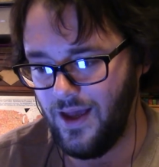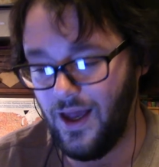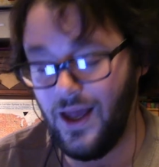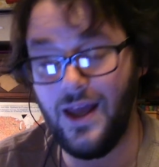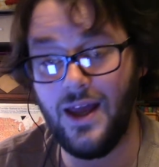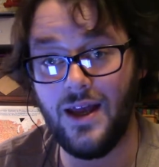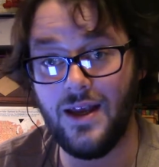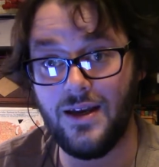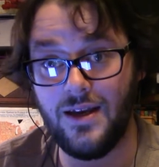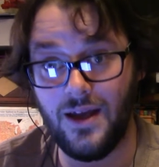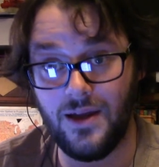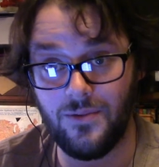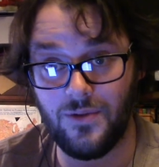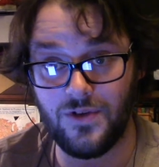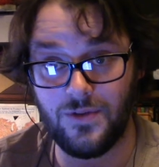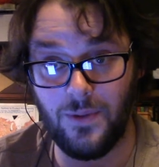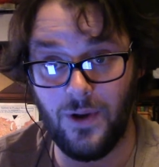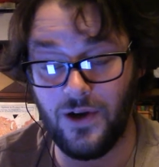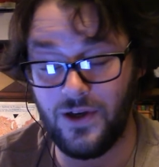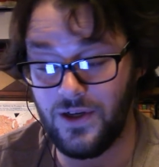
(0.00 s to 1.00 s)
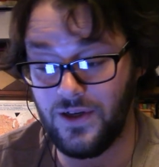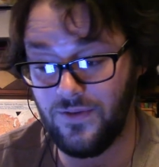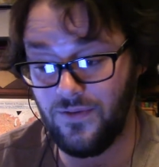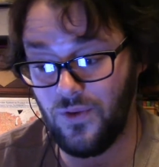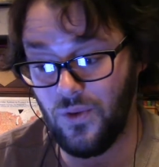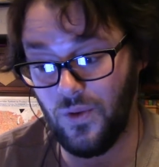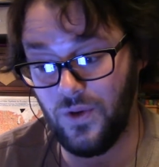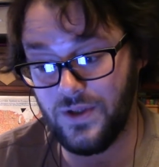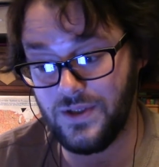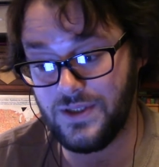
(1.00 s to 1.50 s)
And I responded, of
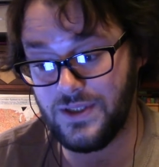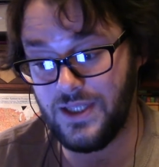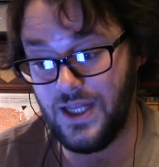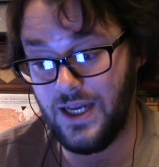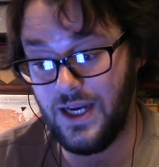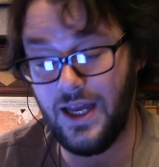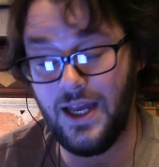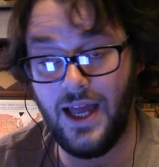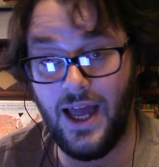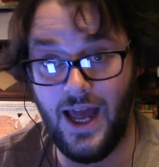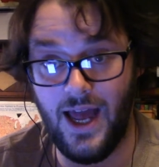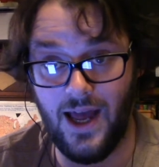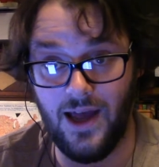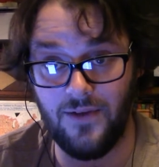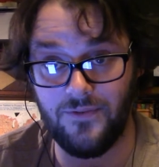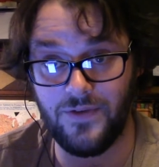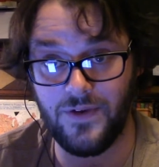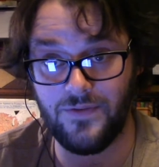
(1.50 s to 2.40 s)
course, that I have,